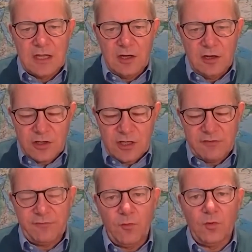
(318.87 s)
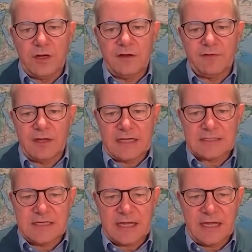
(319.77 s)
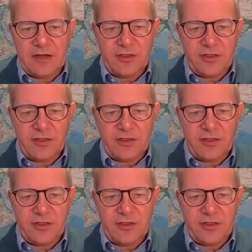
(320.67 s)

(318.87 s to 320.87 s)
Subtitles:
looking forward over the next decade,